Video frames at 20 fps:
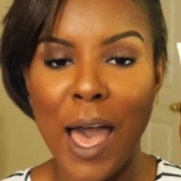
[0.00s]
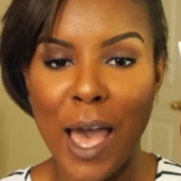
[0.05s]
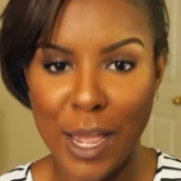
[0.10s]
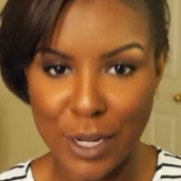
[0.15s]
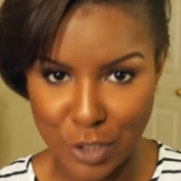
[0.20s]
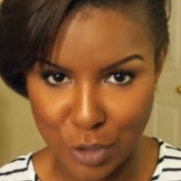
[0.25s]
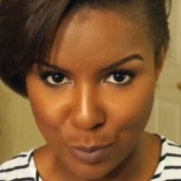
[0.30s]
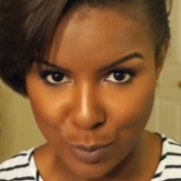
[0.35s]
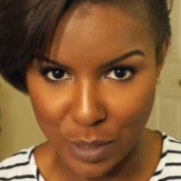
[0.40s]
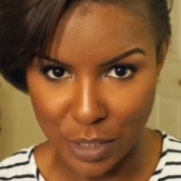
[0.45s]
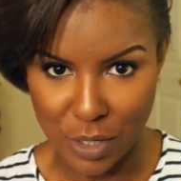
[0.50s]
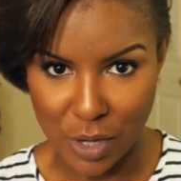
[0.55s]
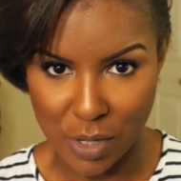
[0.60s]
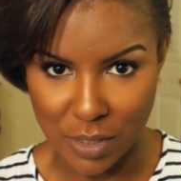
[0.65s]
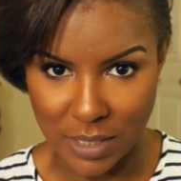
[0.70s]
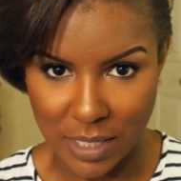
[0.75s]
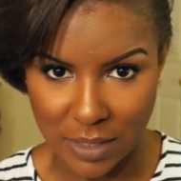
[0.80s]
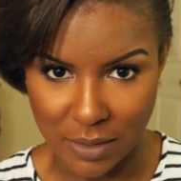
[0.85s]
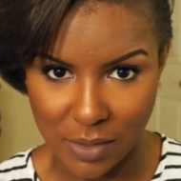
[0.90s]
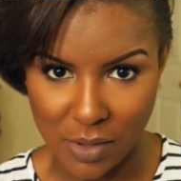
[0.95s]
I do mean
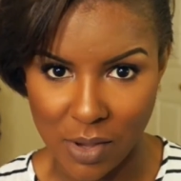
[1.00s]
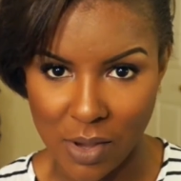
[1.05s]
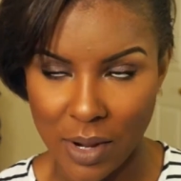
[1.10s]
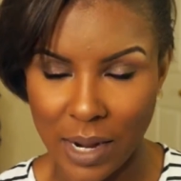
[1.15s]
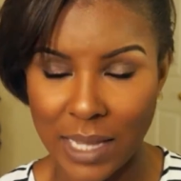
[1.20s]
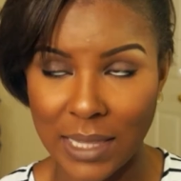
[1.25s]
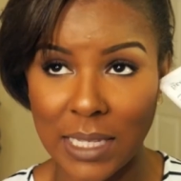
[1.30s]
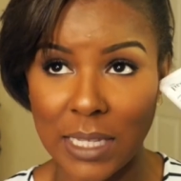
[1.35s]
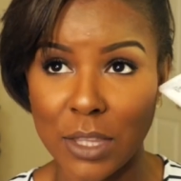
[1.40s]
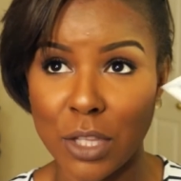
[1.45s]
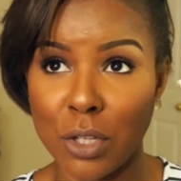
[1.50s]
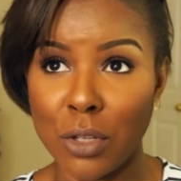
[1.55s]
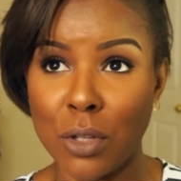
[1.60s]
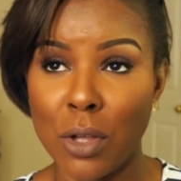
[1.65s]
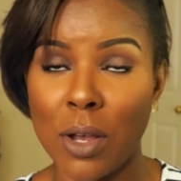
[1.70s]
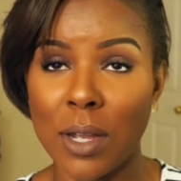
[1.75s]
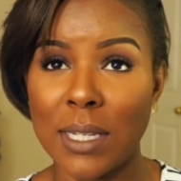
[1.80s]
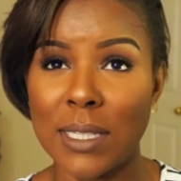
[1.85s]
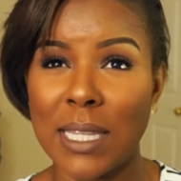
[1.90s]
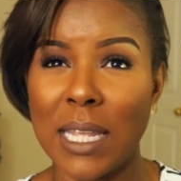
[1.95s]
all day long. I think the
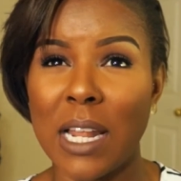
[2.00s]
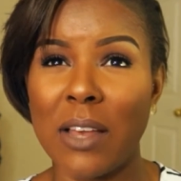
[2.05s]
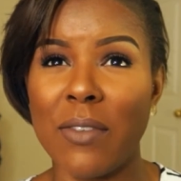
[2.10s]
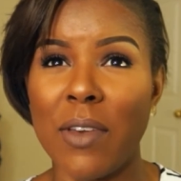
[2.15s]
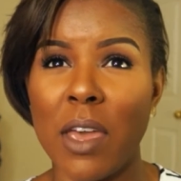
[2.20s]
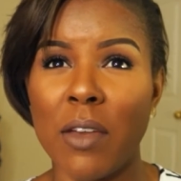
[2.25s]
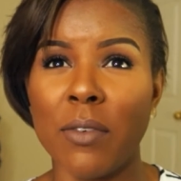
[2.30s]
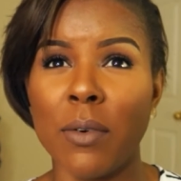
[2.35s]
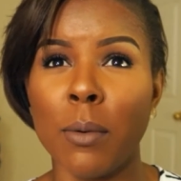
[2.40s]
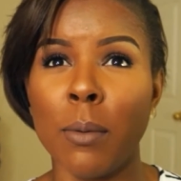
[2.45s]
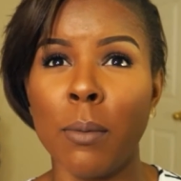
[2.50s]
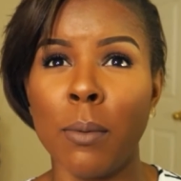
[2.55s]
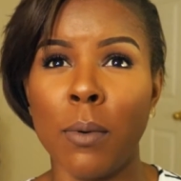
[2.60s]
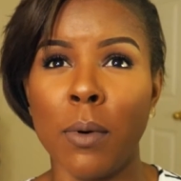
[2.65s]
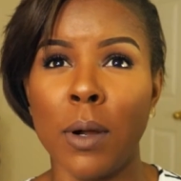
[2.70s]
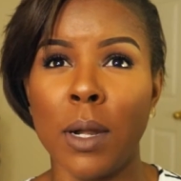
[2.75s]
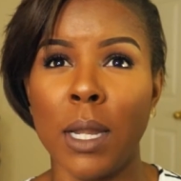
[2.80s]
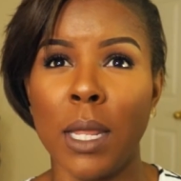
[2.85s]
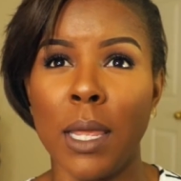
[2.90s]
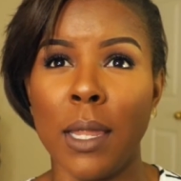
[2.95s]
longest that I've ever
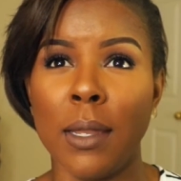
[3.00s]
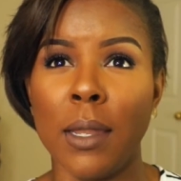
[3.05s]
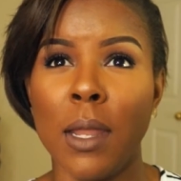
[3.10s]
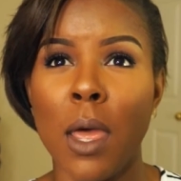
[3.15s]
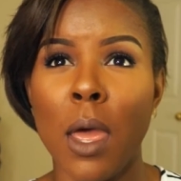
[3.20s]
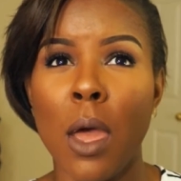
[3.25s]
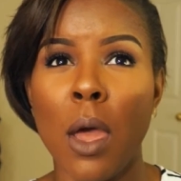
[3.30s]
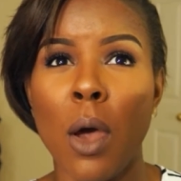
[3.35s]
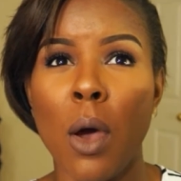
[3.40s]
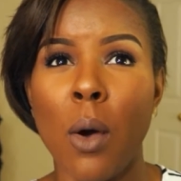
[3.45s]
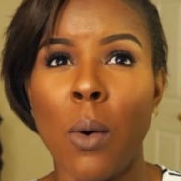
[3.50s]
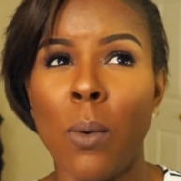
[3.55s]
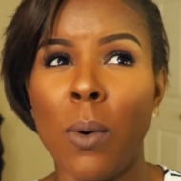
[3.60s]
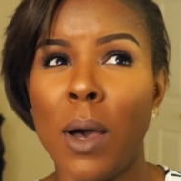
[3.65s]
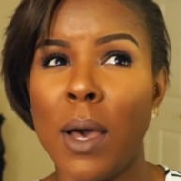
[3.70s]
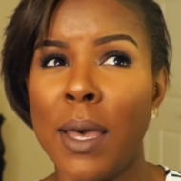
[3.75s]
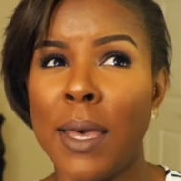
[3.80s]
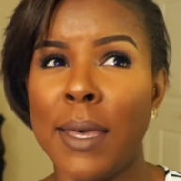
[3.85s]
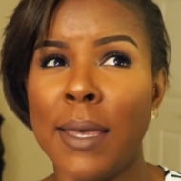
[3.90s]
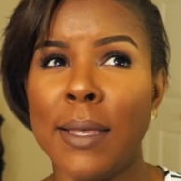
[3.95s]
worn it
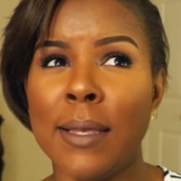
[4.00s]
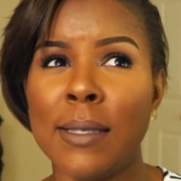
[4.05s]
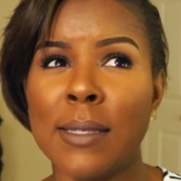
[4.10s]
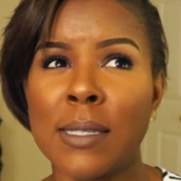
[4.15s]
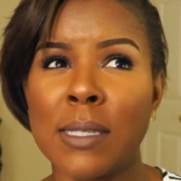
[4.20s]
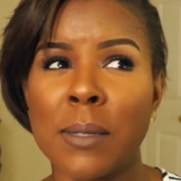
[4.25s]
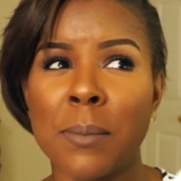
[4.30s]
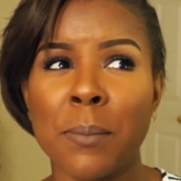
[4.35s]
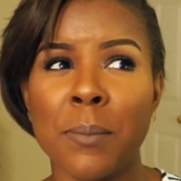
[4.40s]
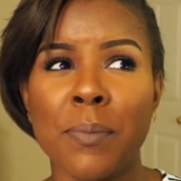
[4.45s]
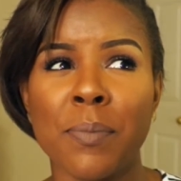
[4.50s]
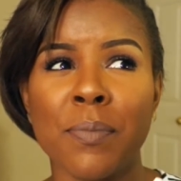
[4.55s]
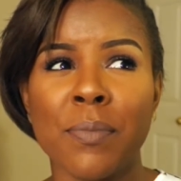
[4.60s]
was